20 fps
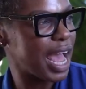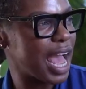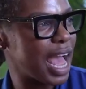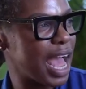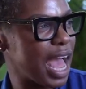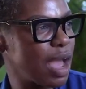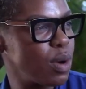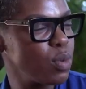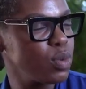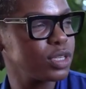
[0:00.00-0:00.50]

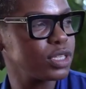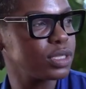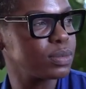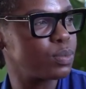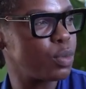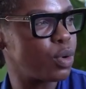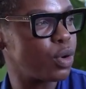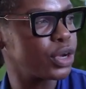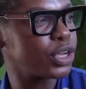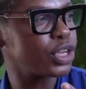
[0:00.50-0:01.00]
I, I was
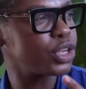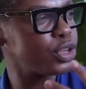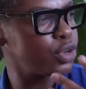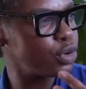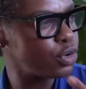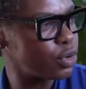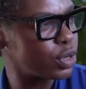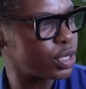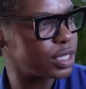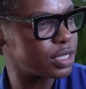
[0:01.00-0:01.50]
more
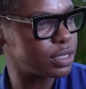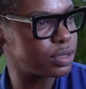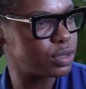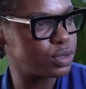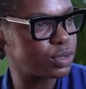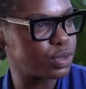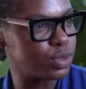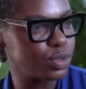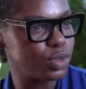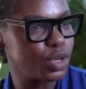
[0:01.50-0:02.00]
curious
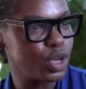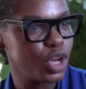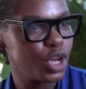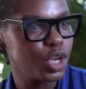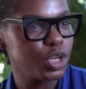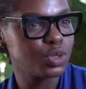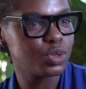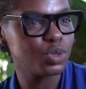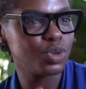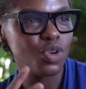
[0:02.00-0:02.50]
to
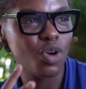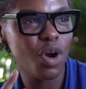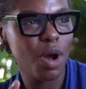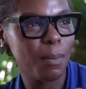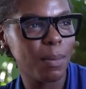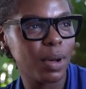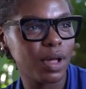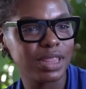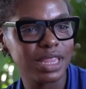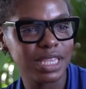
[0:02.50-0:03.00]
to know
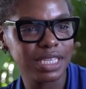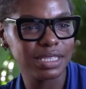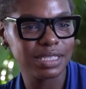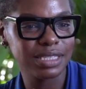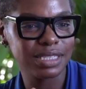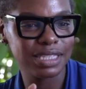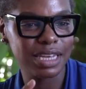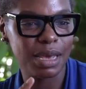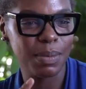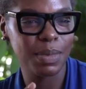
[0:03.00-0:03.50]
about
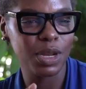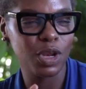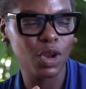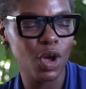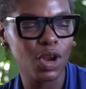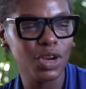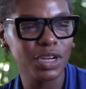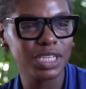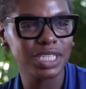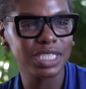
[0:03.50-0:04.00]
this
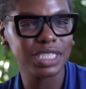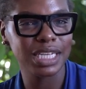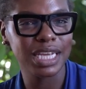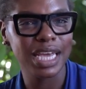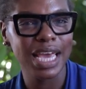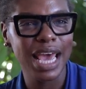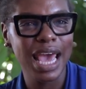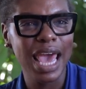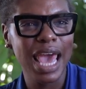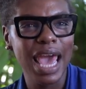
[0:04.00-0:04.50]

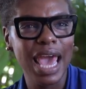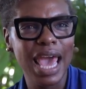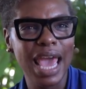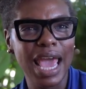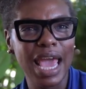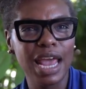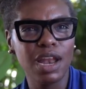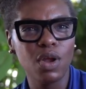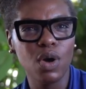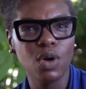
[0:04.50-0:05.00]
terminology.
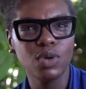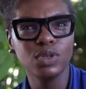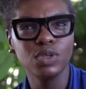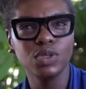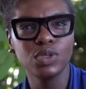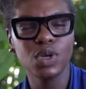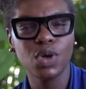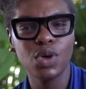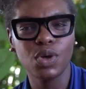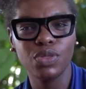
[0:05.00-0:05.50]
And
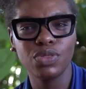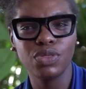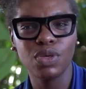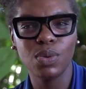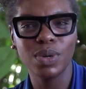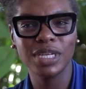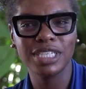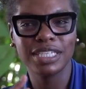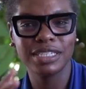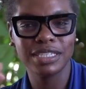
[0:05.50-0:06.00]
also
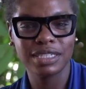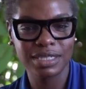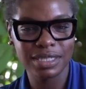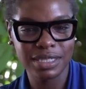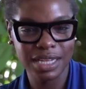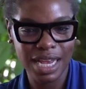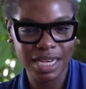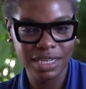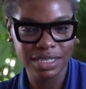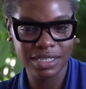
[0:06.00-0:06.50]
there was a
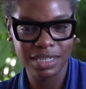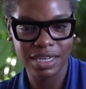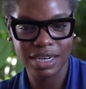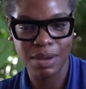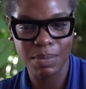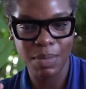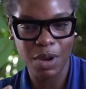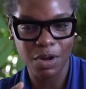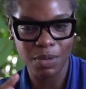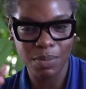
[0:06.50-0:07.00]

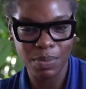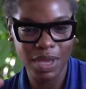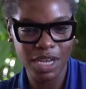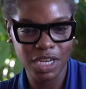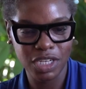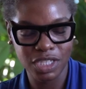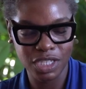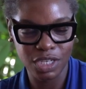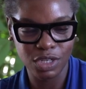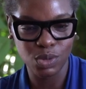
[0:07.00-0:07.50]
discussion about a
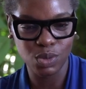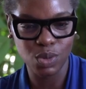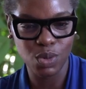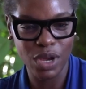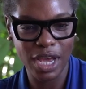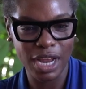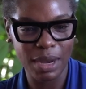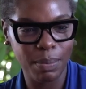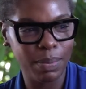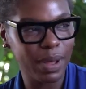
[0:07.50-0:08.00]
patient
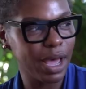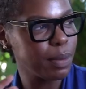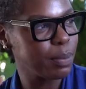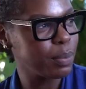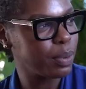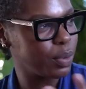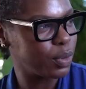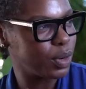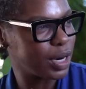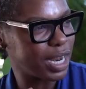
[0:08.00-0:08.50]
who had
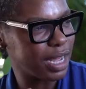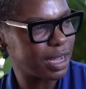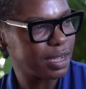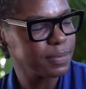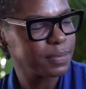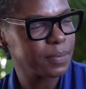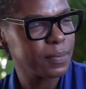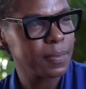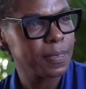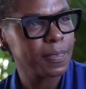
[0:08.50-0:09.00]
bipolar.